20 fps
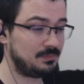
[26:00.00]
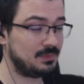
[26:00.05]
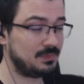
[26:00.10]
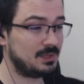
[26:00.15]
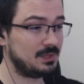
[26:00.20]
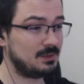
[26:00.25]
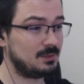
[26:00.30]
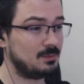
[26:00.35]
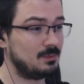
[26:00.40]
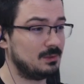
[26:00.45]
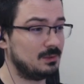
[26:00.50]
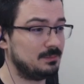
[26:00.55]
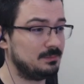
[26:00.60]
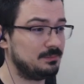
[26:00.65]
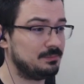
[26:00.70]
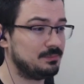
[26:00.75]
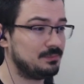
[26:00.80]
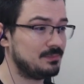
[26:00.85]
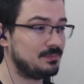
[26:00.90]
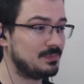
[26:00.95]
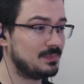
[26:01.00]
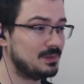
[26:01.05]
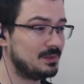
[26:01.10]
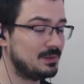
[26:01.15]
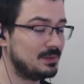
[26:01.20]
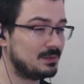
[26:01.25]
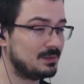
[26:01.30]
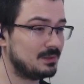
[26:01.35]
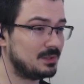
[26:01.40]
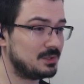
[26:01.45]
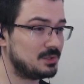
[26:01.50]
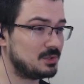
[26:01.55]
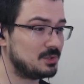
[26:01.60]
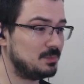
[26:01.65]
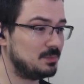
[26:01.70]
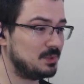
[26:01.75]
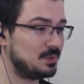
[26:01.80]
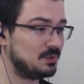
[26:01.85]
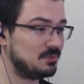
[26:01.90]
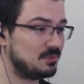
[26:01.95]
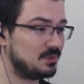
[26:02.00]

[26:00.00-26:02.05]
Ah, well. That should be it for